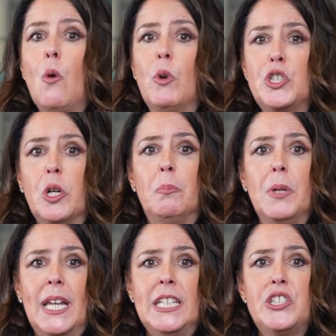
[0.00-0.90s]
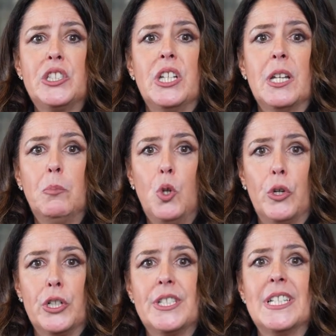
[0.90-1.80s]
which obliges
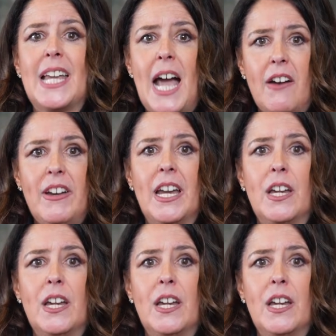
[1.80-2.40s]
employers to carry